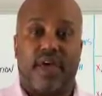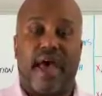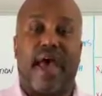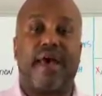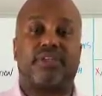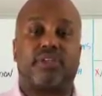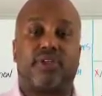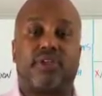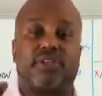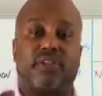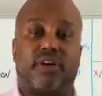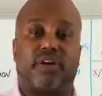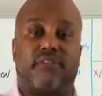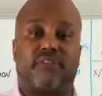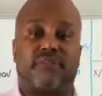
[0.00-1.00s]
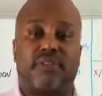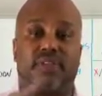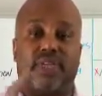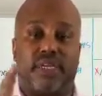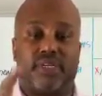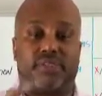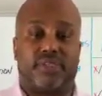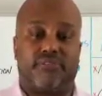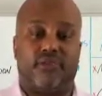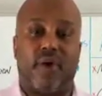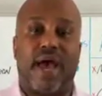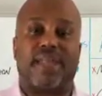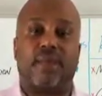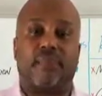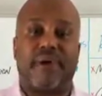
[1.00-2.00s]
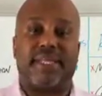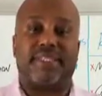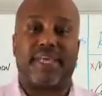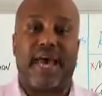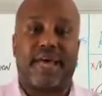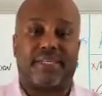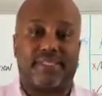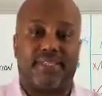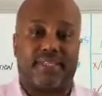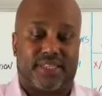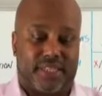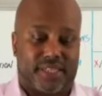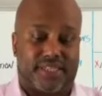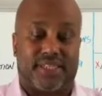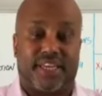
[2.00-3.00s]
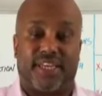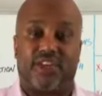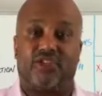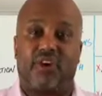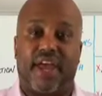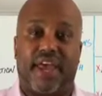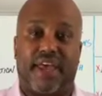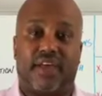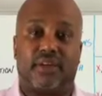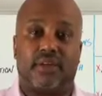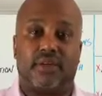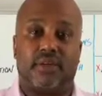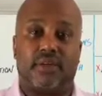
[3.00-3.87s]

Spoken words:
ask yourself this. If you had to pay taxes on the seed in your hand